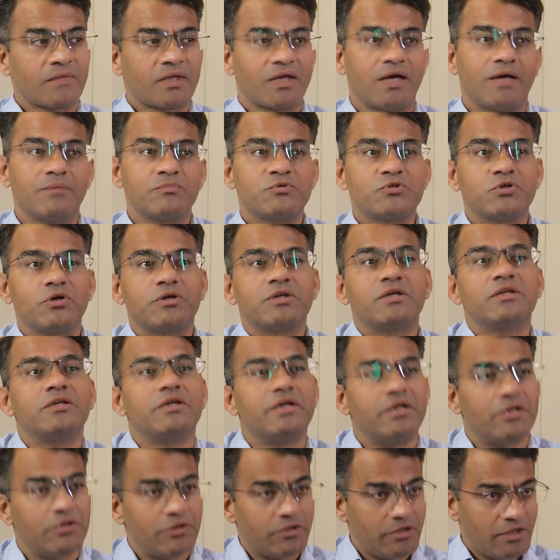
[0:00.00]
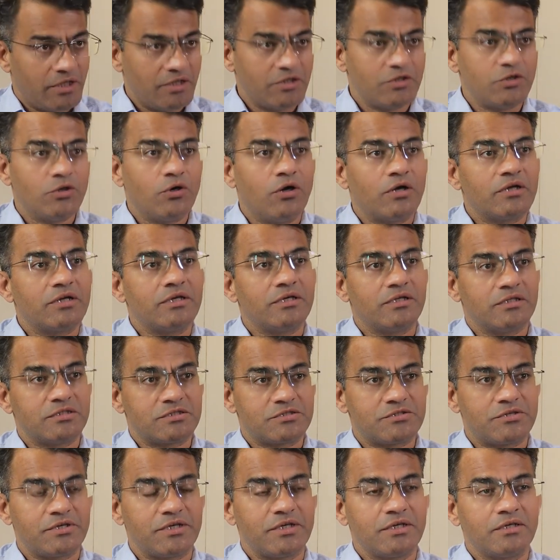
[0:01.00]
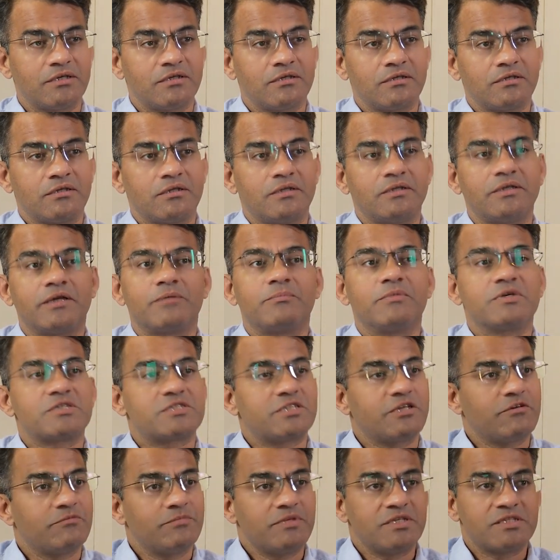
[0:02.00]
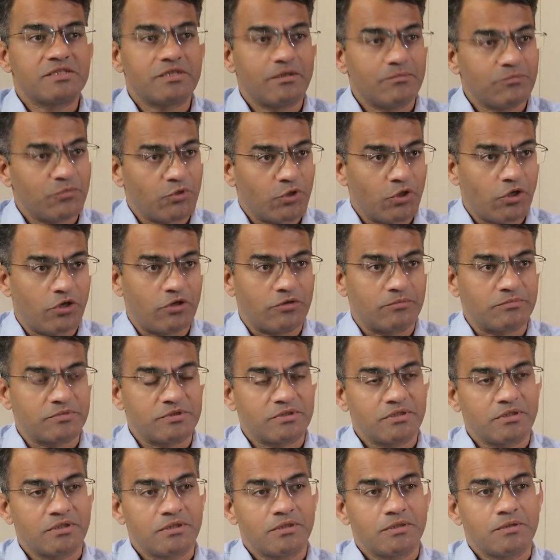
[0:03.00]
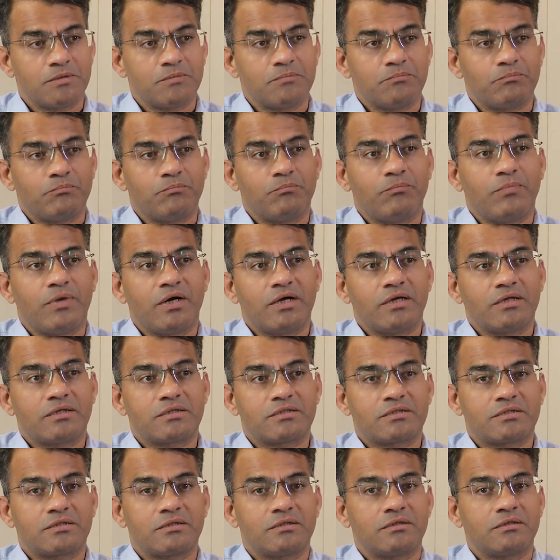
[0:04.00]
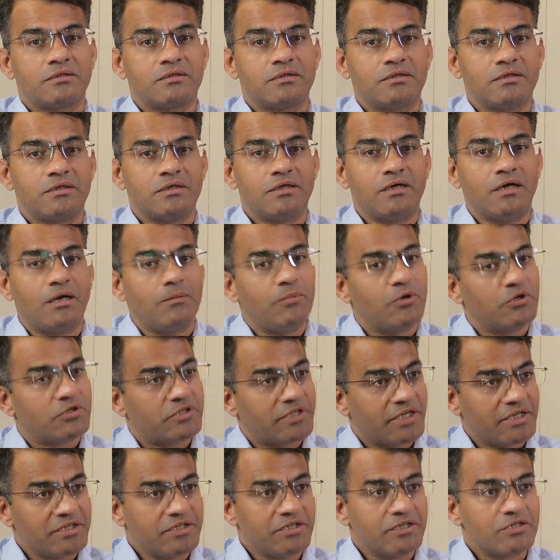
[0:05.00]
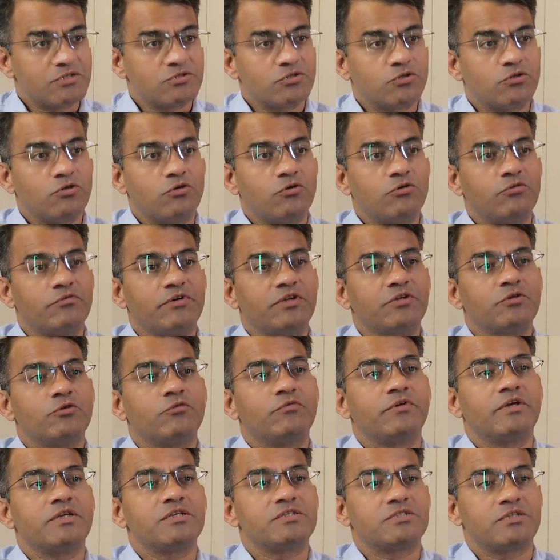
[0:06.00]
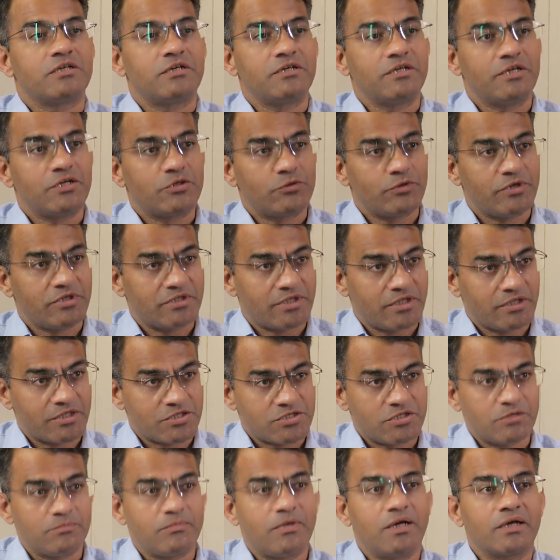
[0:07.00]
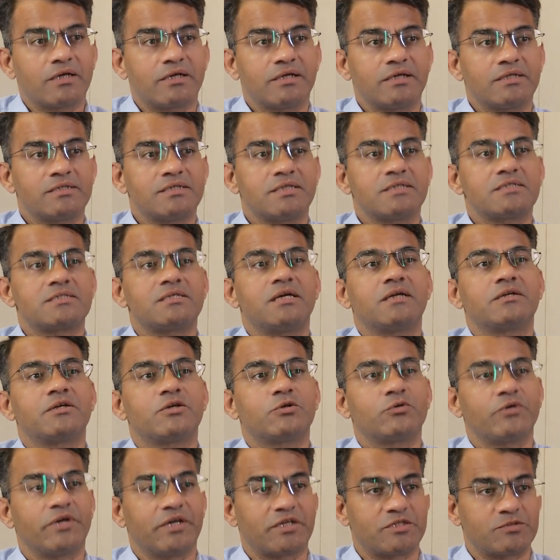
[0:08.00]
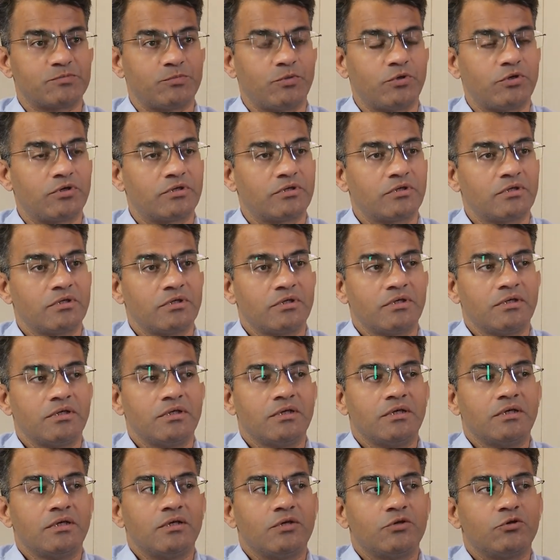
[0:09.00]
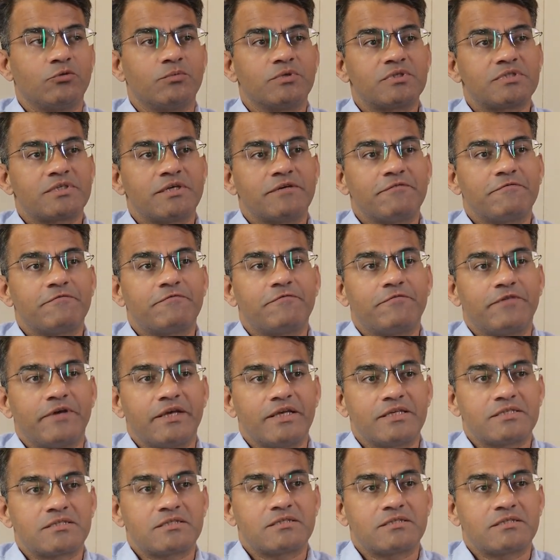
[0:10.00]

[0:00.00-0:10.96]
I'm sure in your industry, there must have been some norms. But about 10 years ago, when you ventured into international markets and started to export, you must have faced